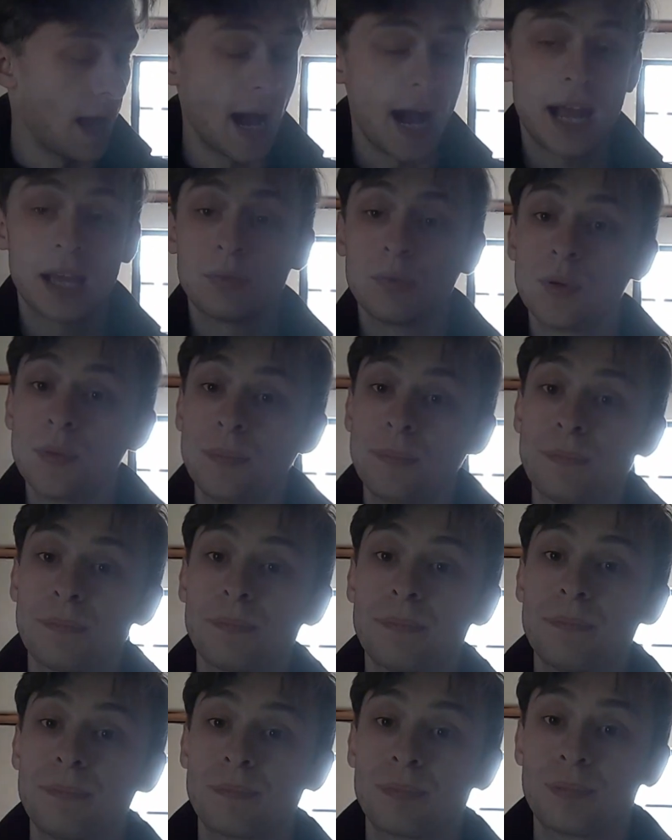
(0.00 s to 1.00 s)
I will
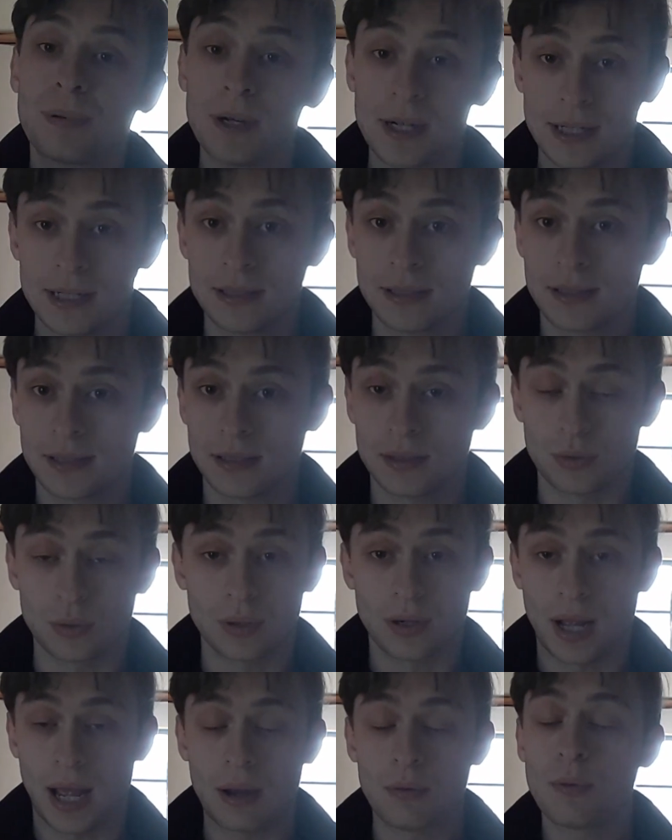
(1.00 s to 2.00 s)
print
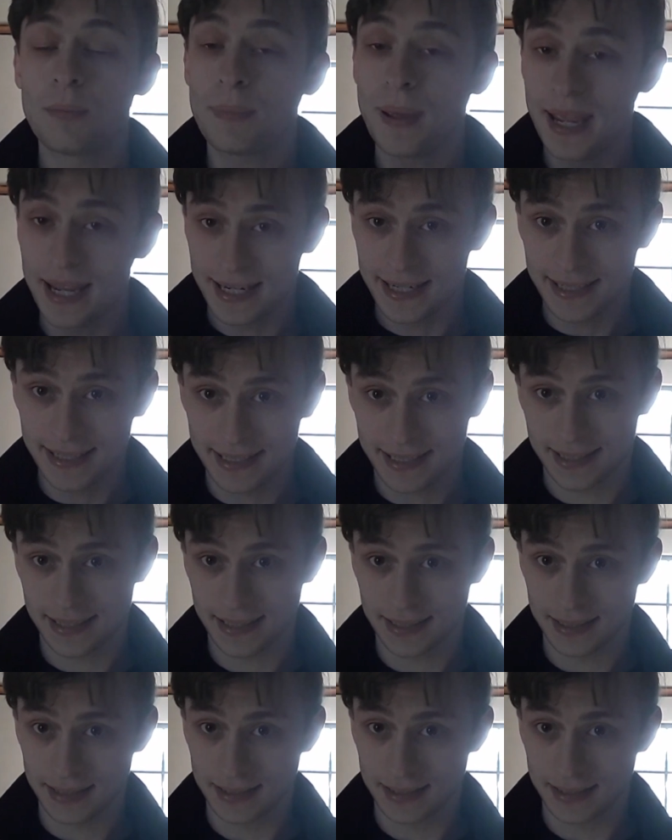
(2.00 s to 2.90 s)
or I will paint